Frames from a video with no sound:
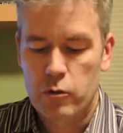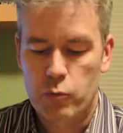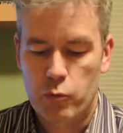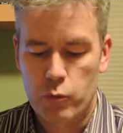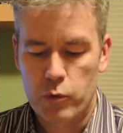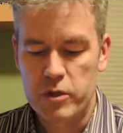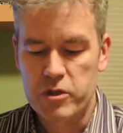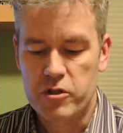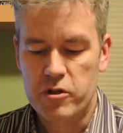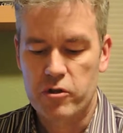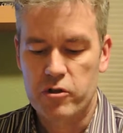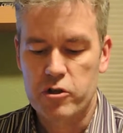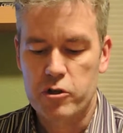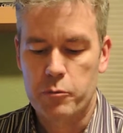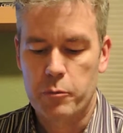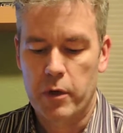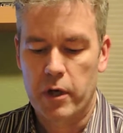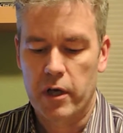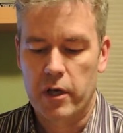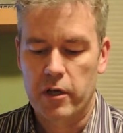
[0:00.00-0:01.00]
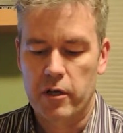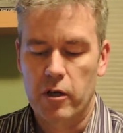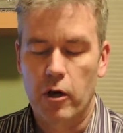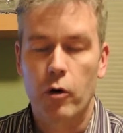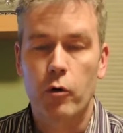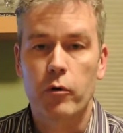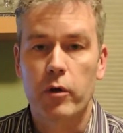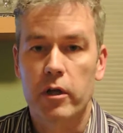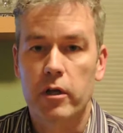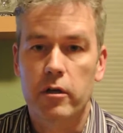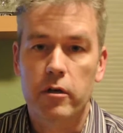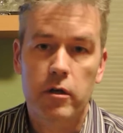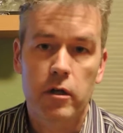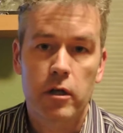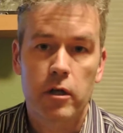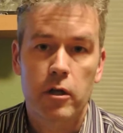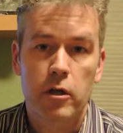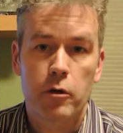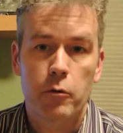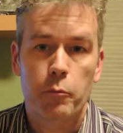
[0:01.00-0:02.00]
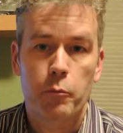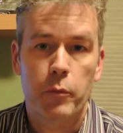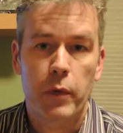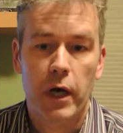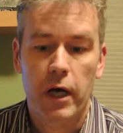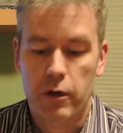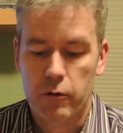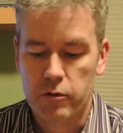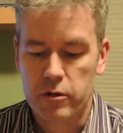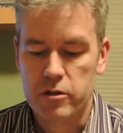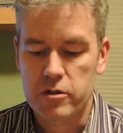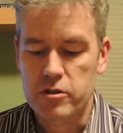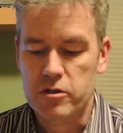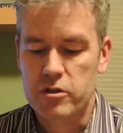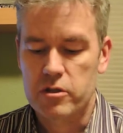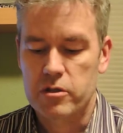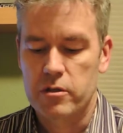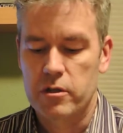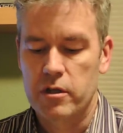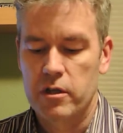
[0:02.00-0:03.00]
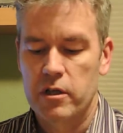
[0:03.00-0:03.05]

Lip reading: Research by Hogan Bowers